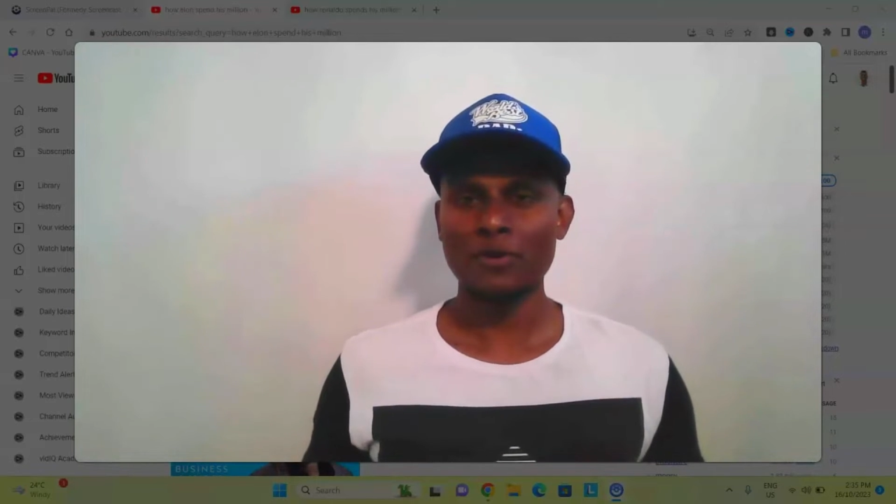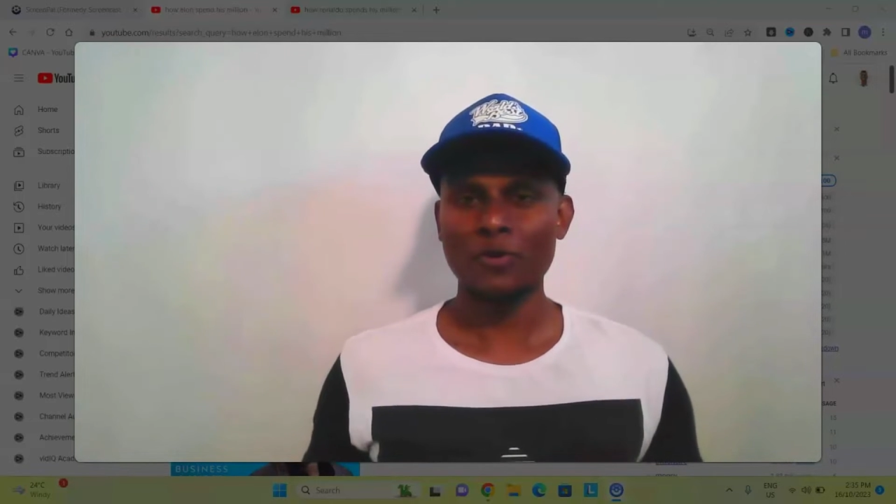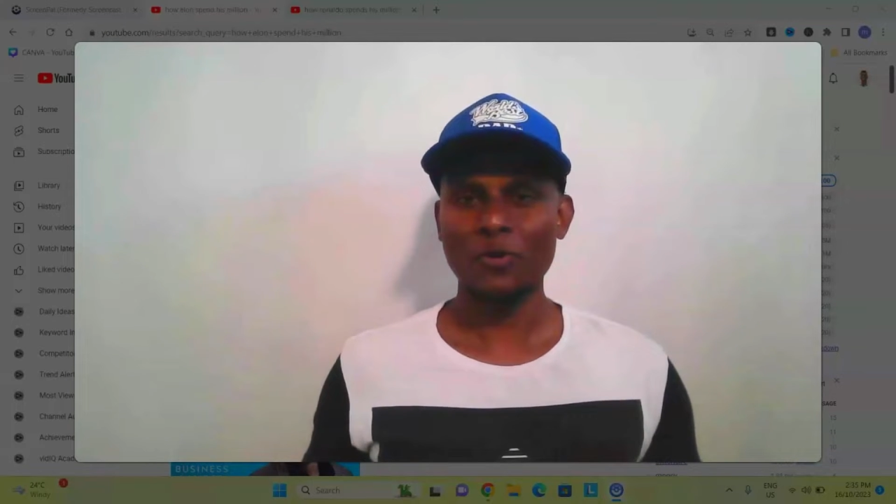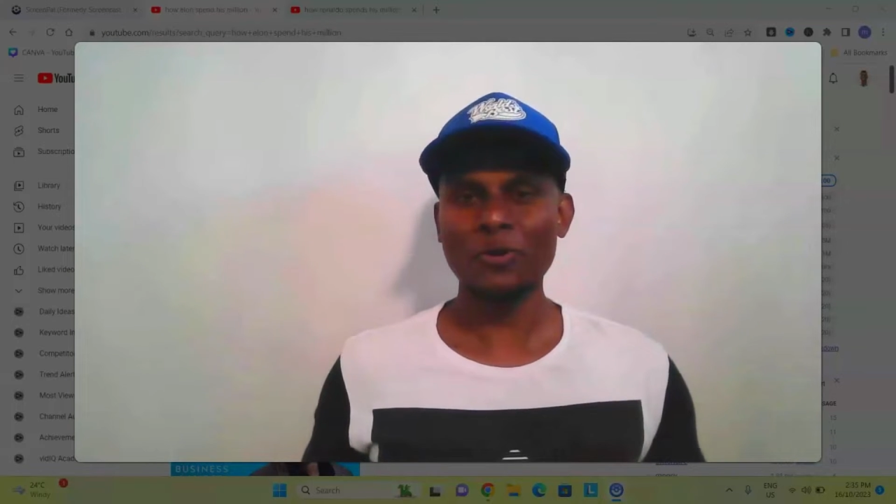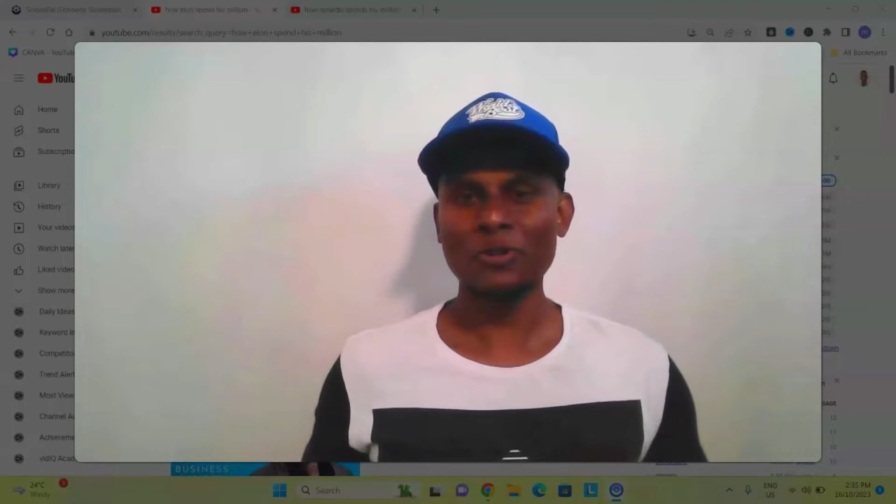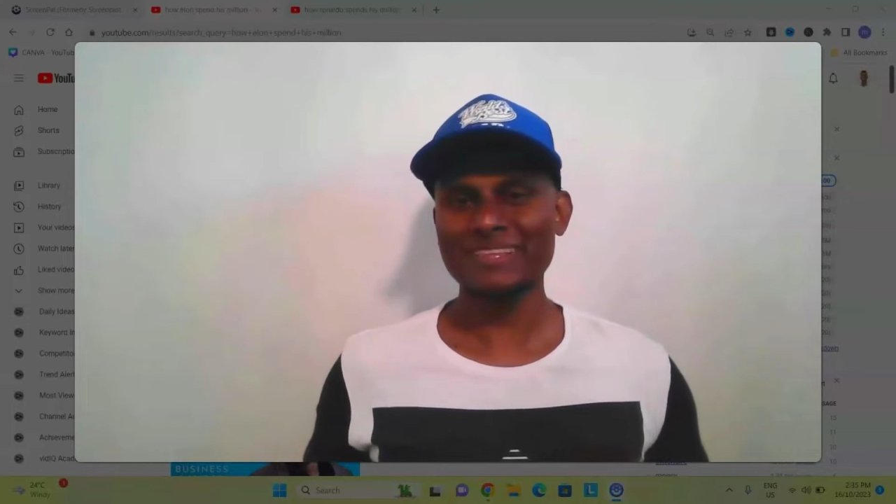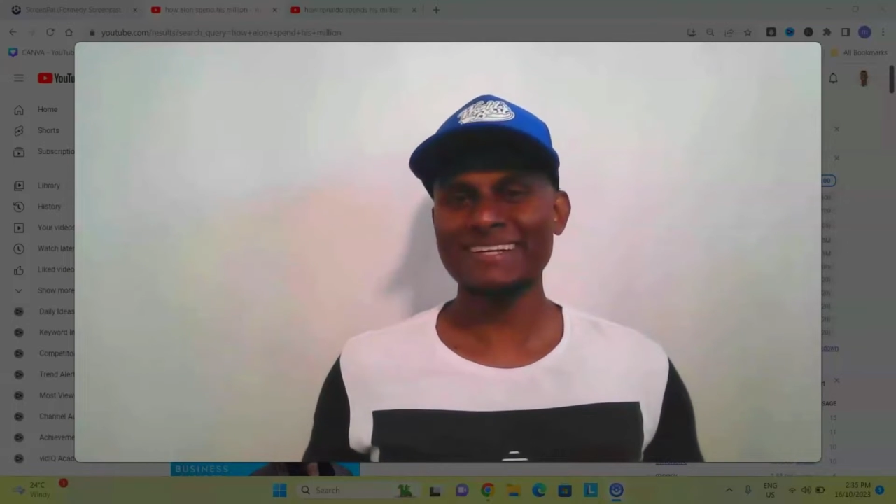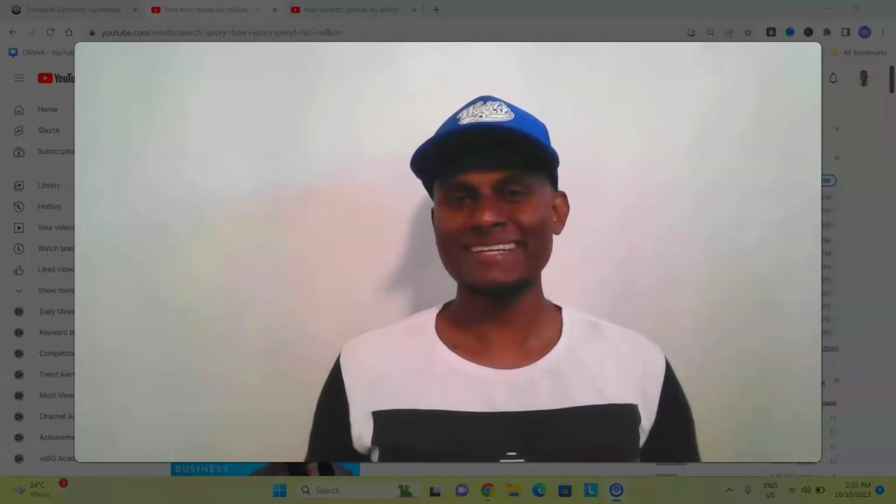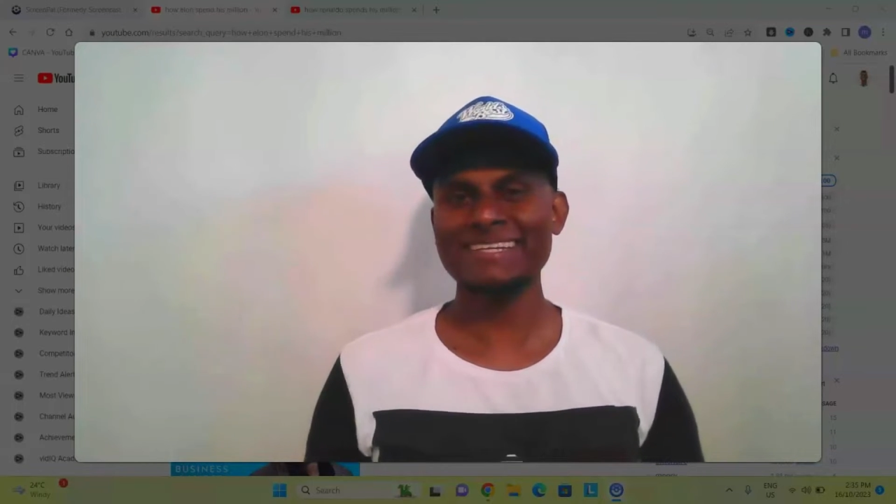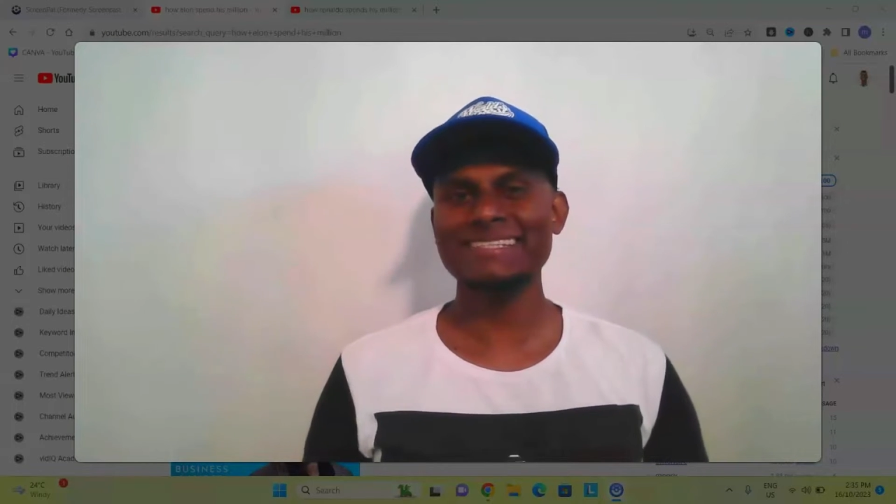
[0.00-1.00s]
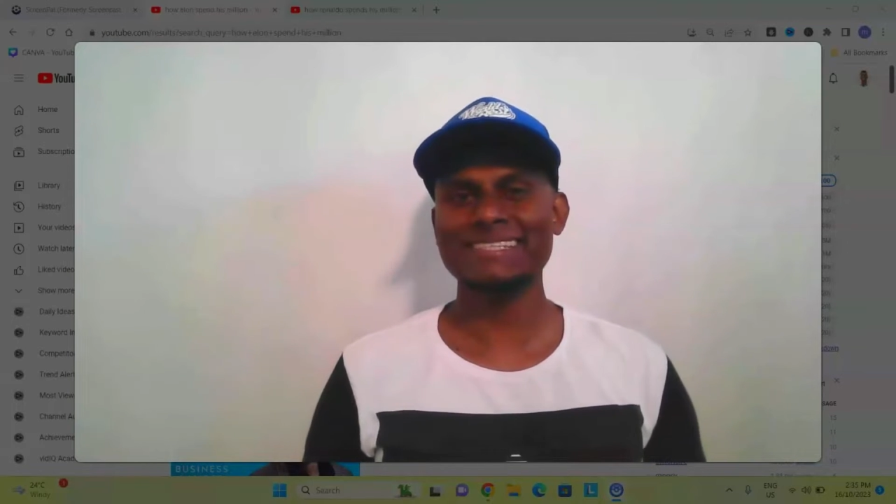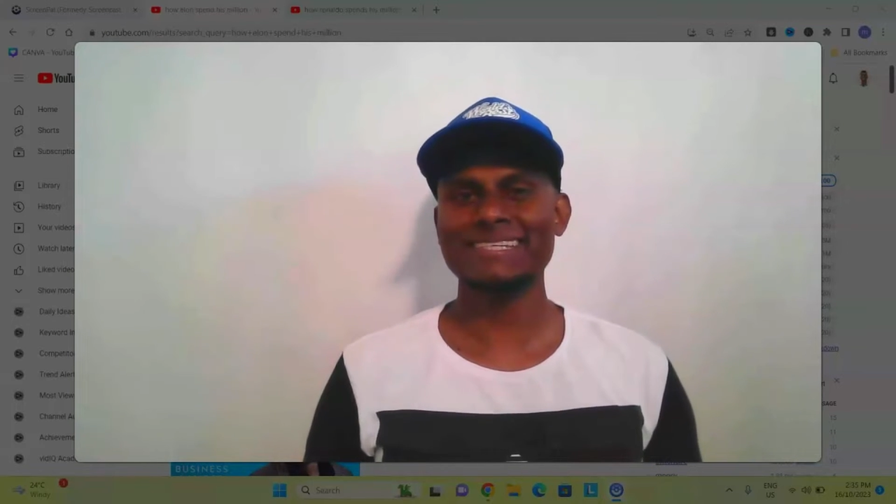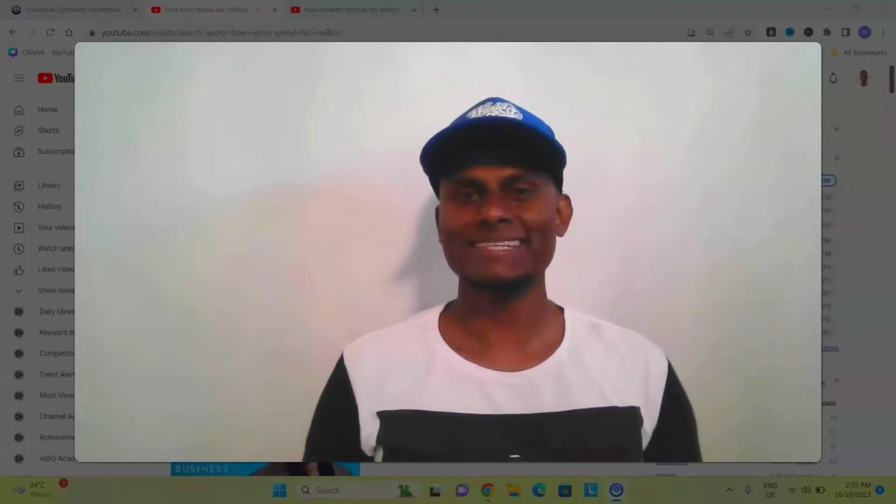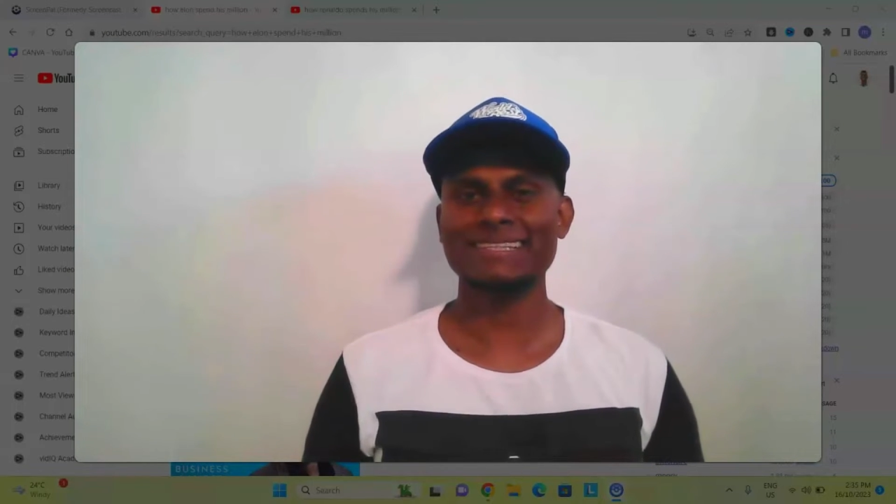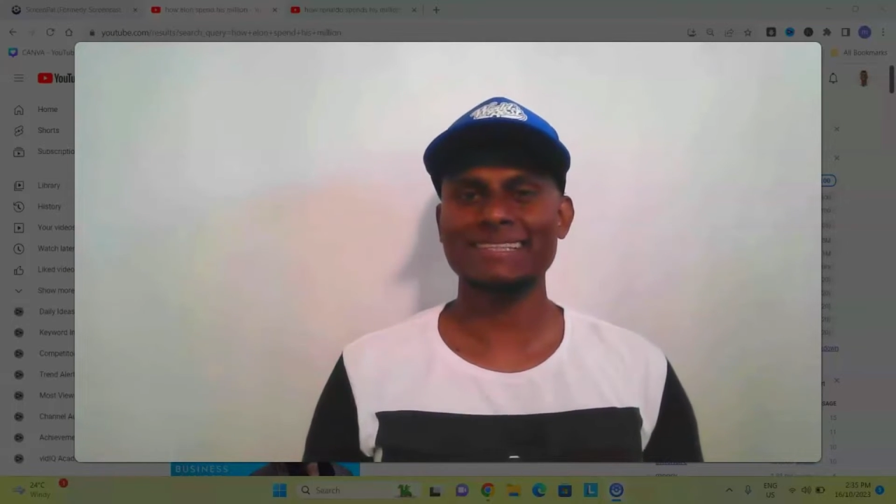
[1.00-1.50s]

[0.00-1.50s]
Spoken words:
all the niche